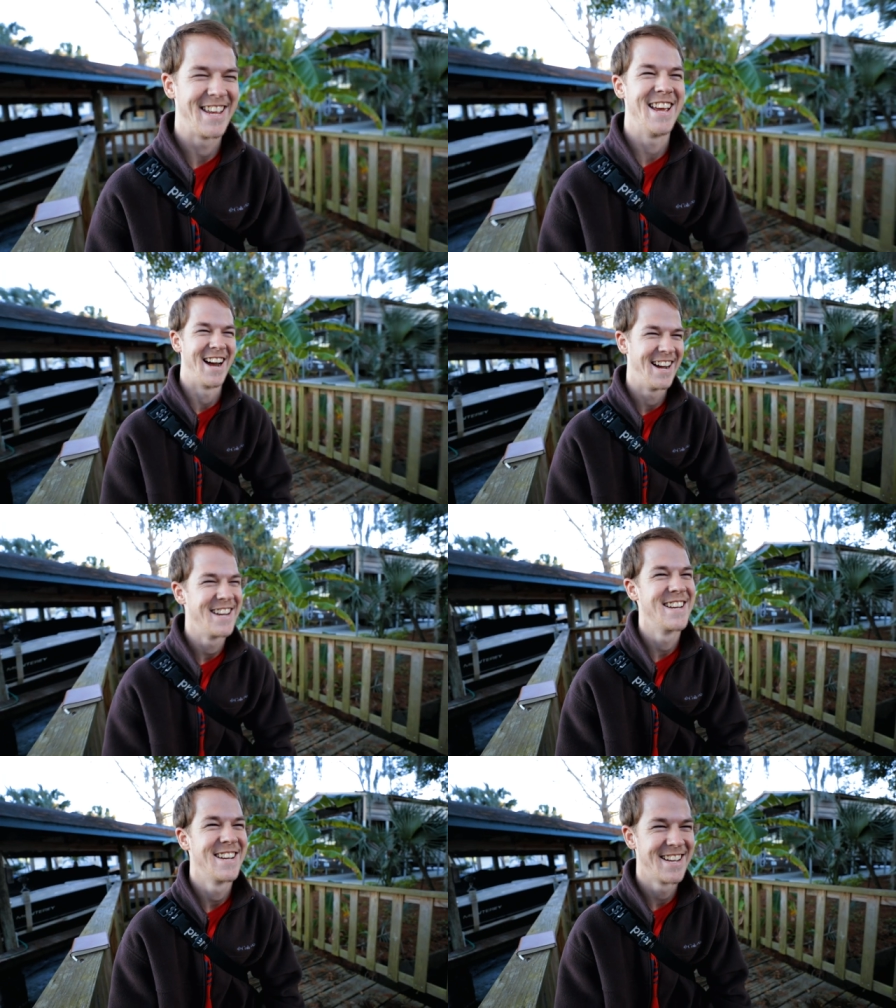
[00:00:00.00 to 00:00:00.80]
Yeah.
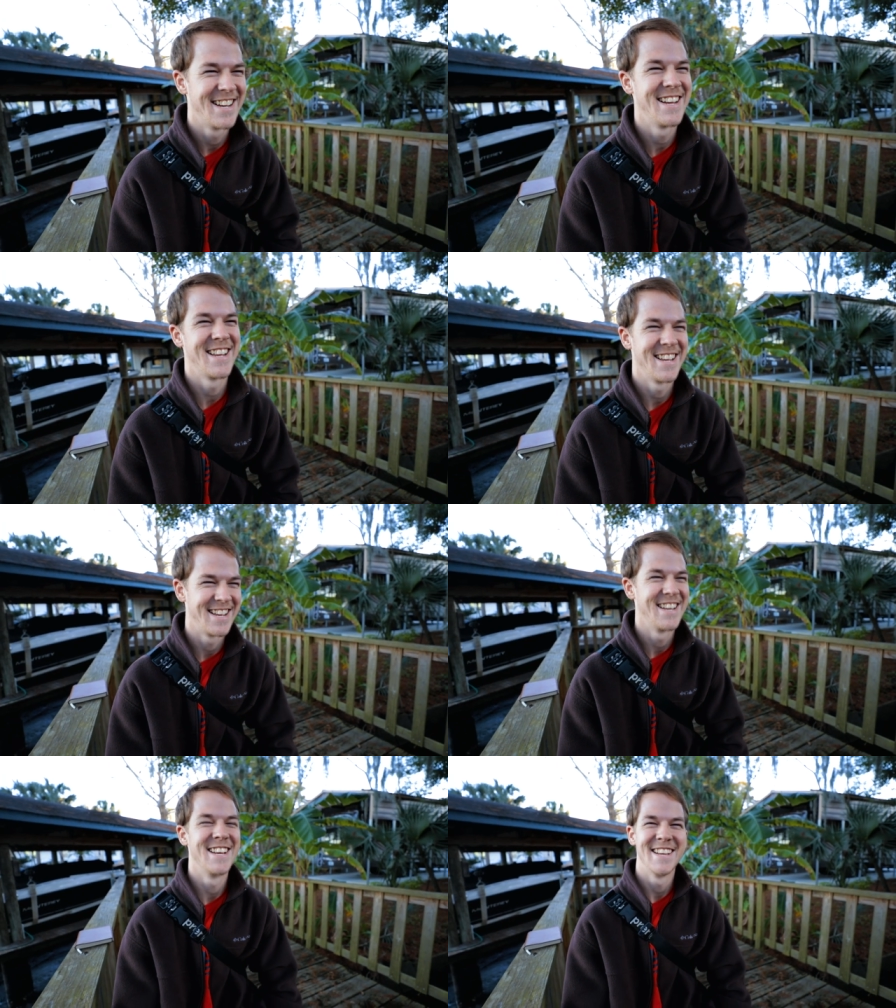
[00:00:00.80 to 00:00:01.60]
Oh my
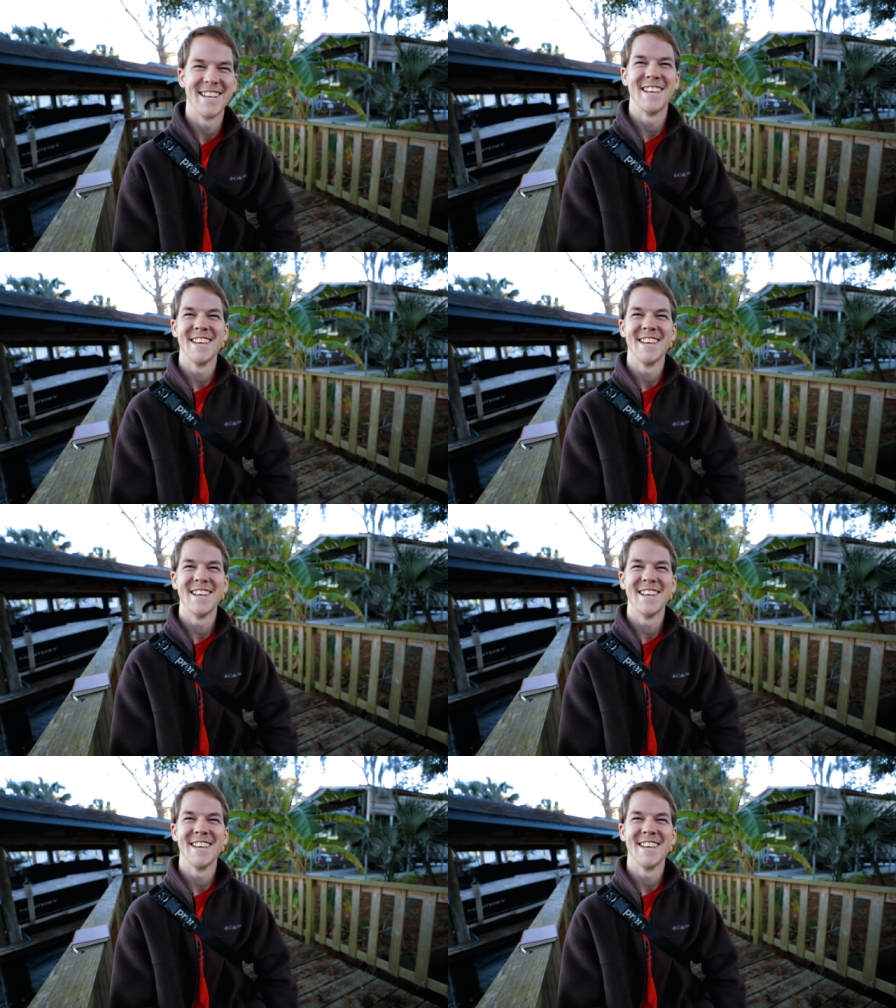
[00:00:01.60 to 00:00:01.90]
gosh.